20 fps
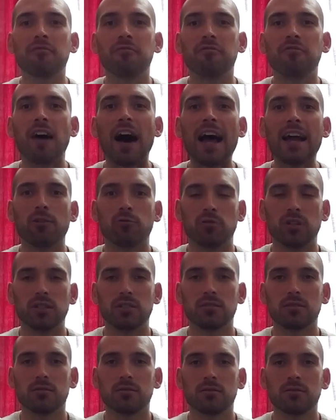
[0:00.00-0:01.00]

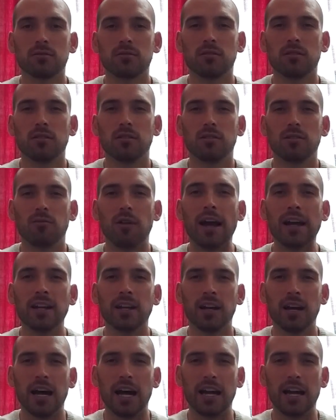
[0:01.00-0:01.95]
virus, right?